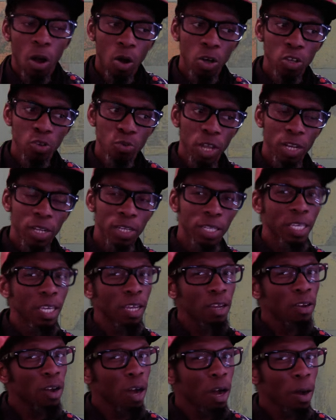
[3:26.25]
Are you ready to
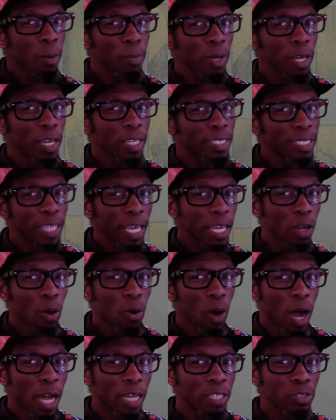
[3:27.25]
gear up and take
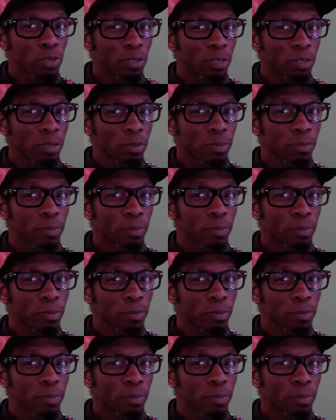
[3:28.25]
on Hydra?